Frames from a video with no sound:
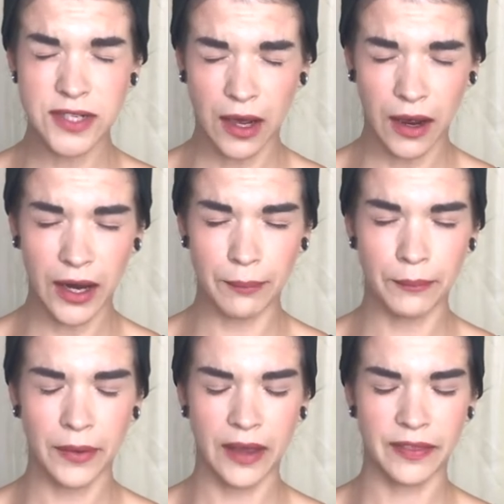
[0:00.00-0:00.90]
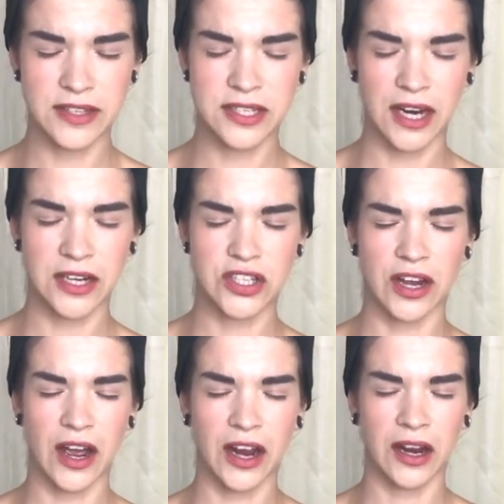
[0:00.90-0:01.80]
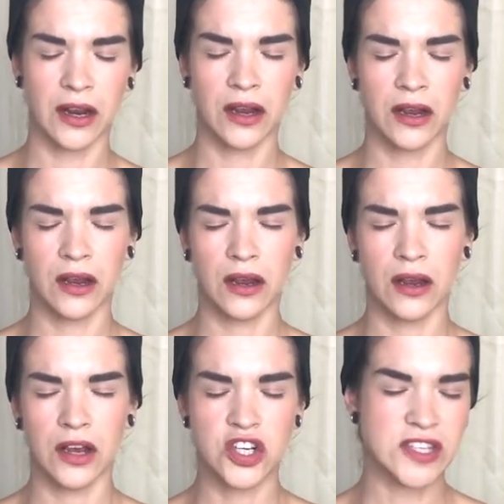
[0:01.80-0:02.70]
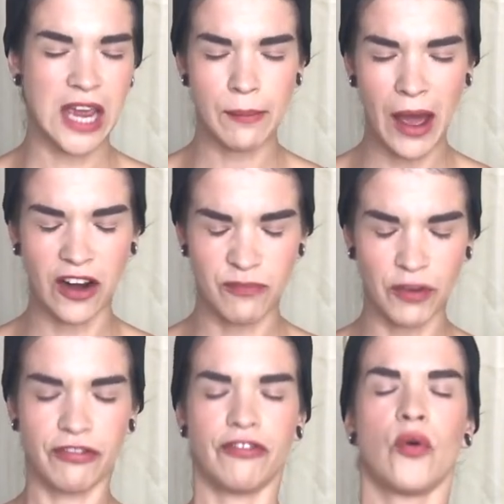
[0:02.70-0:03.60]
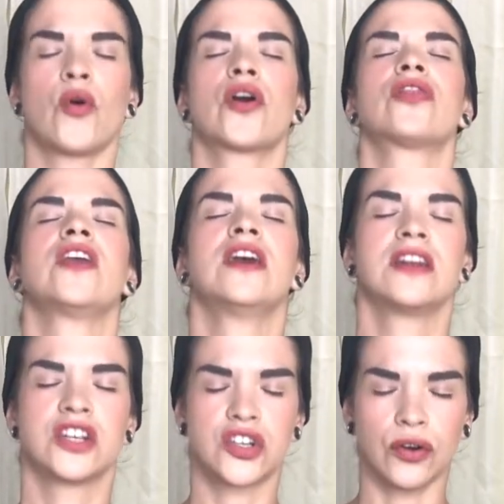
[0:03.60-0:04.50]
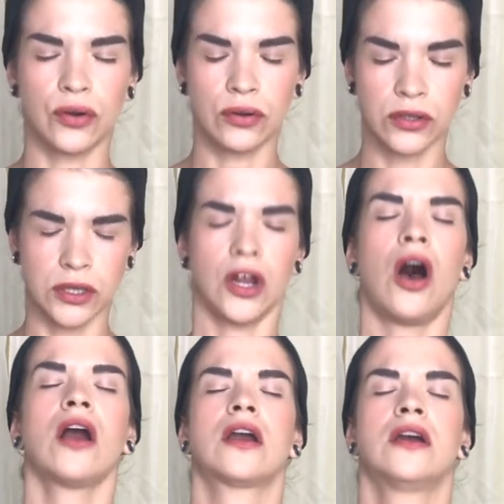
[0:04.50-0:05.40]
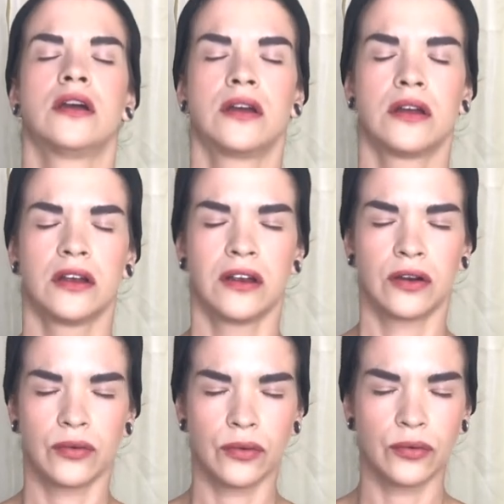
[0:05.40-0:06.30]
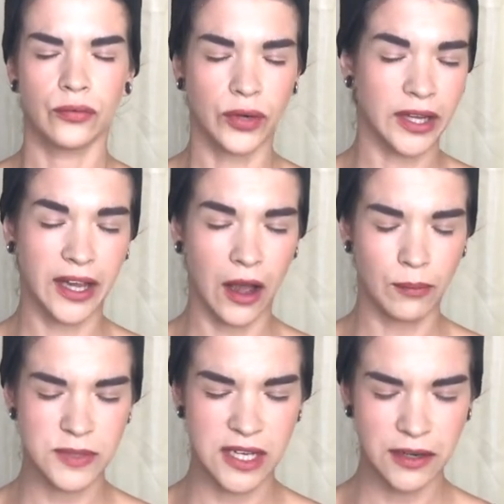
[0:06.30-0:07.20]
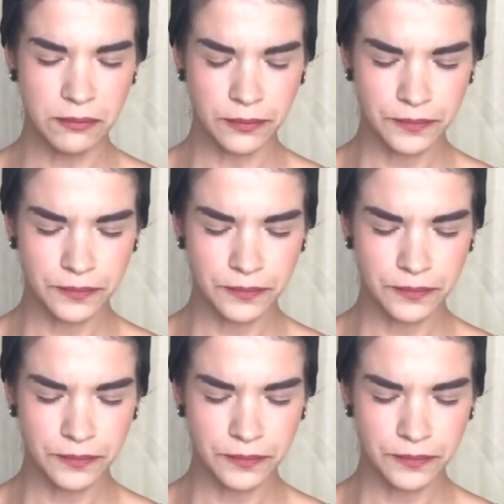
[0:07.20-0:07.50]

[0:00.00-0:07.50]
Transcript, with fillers: of time in the stage that I just came out of before the initial lock really comes in.